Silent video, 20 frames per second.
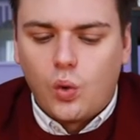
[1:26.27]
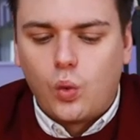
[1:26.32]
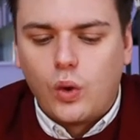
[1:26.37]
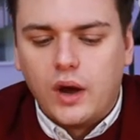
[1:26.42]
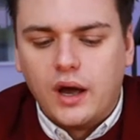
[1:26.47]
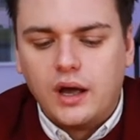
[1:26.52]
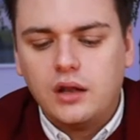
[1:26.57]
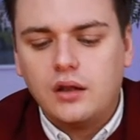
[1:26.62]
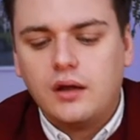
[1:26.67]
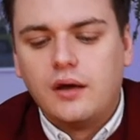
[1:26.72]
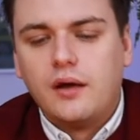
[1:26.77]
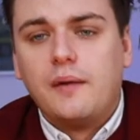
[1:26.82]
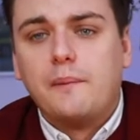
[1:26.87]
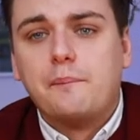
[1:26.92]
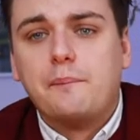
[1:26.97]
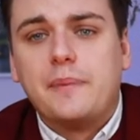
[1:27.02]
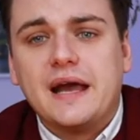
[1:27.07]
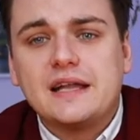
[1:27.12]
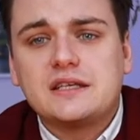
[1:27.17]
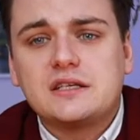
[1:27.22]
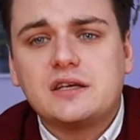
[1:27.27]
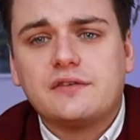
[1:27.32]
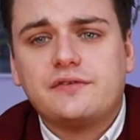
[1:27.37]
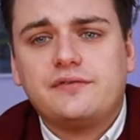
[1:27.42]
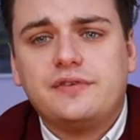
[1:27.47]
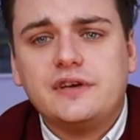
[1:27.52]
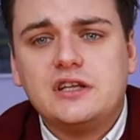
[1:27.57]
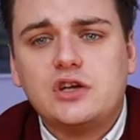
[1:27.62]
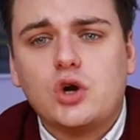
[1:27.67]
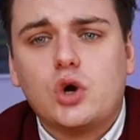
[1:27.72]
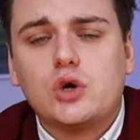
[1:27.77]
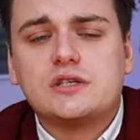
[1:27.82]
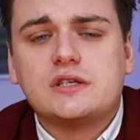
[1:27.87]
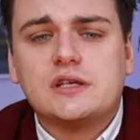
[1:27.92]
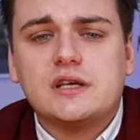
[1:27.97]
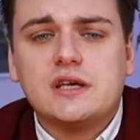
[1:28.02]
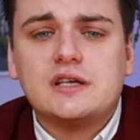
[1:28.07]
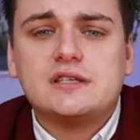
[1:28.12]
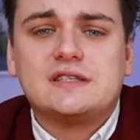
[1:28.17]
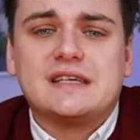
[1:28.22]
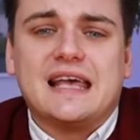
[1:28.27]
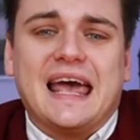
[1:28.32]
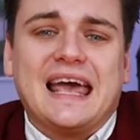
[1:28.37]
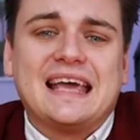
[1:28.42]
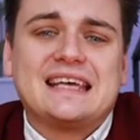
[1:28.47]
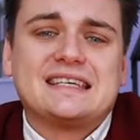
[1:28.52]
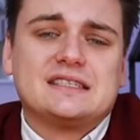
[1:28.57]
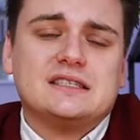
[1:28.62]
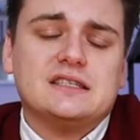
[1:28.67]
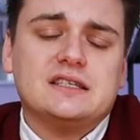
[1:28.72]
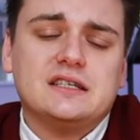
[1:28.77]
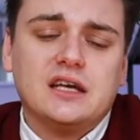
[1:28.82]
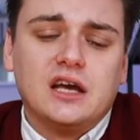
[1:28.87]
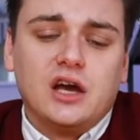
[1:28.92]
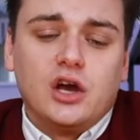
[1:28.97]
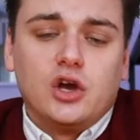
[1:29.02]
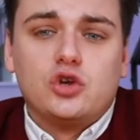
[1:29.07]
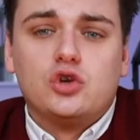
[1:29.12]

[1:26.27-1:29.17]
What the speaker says: Well, batching videos is actually